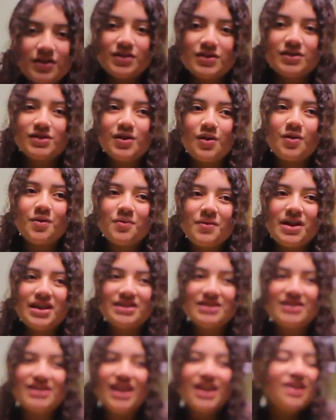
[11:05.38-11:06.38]
So
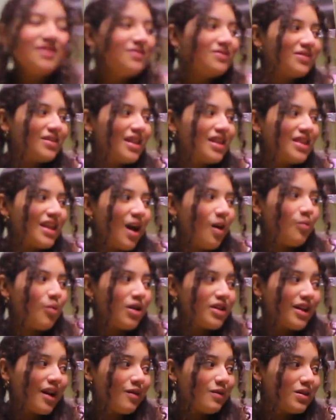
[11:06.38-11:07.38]
instead of, in that
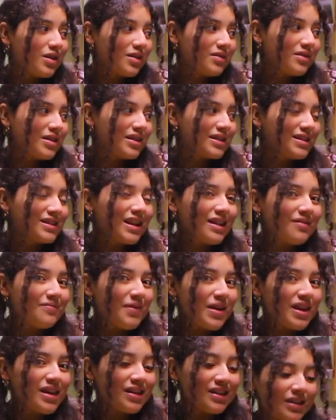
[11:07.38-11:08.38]
1 hour, instead of
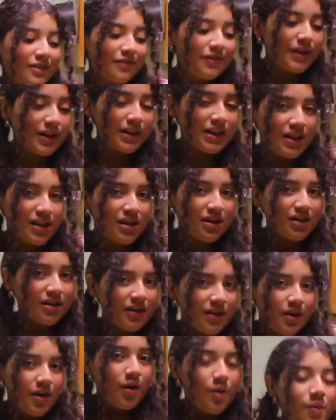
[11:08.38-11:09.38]
making the filling,
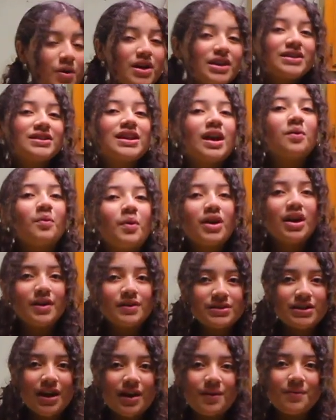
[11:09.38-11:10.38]
we instead went
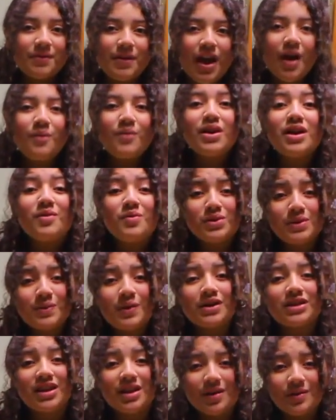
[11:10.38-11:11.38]
outside. And it was
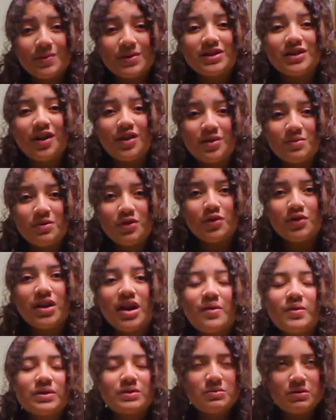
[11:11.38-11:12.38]
worth it. We saw the moon.
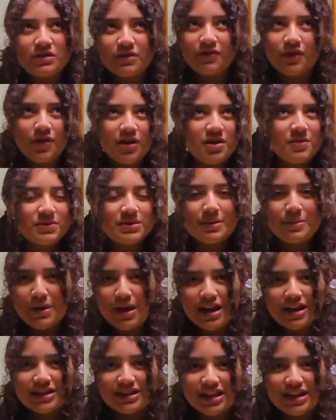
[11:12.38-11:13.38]
It was beautiful. It was
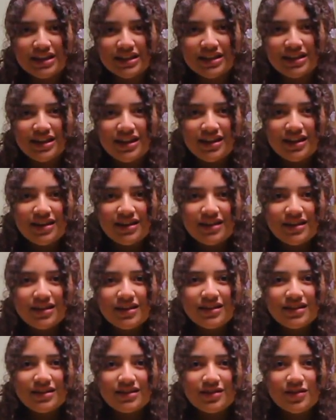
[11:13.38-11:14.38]
amazing.
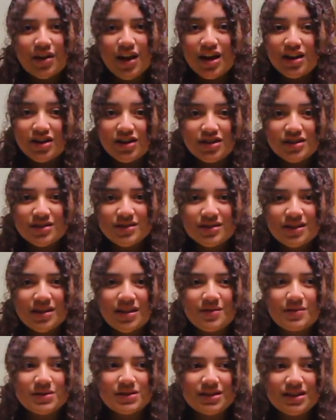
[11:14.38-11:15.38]
Craters.
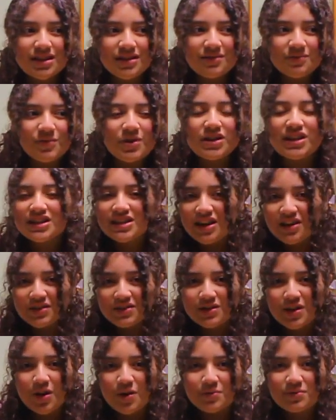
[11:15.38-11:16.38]
There was, with the
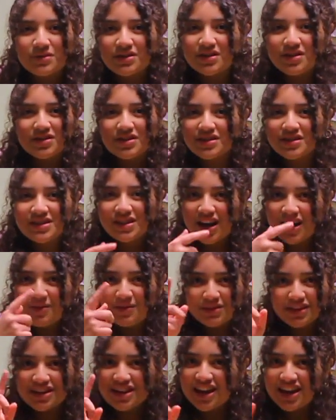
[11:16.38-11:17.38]
telescope, you just not
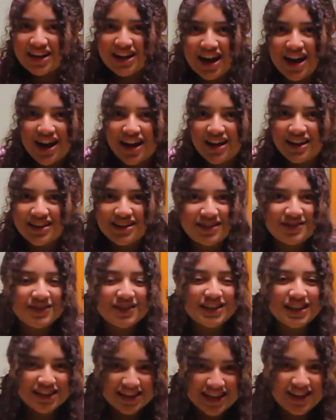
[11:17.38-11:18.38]
with the naked eye.
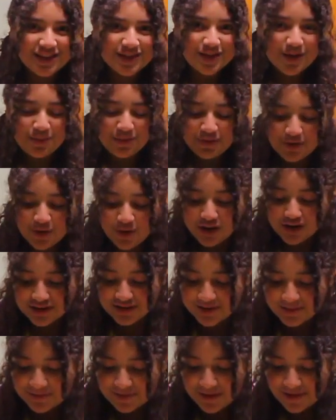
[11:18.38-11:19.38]
With the telescope, of
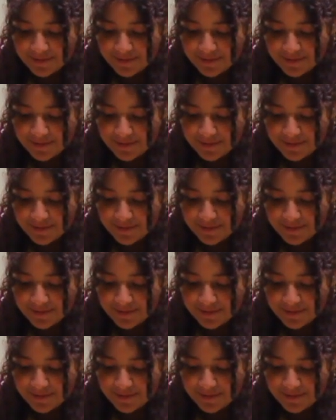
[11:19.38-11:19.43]
course.